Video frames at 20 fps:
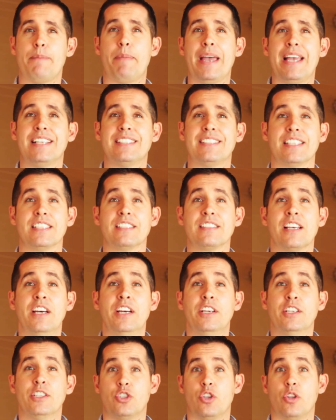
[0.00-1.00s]
basis
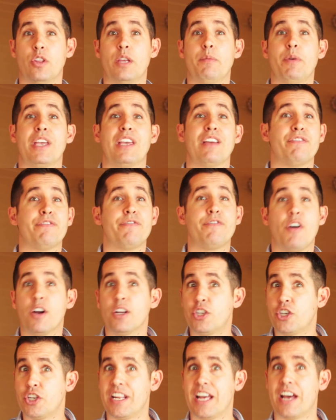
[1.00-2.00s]
so that we can
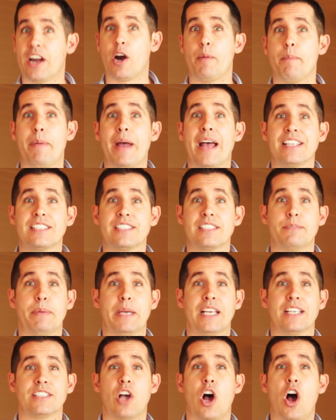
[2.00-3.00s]
function at our best.
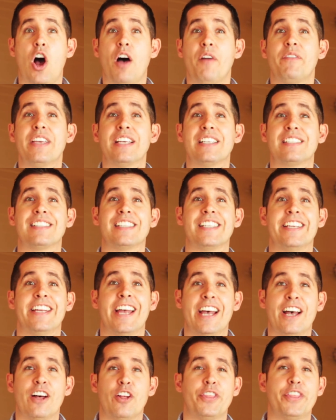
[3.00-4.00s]
Because obviously
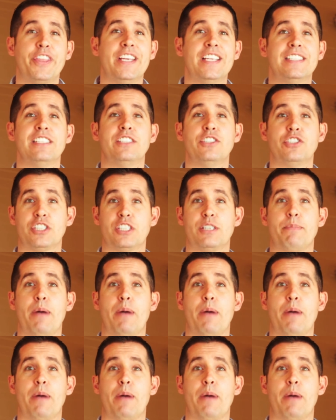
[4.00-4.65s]
health isn't just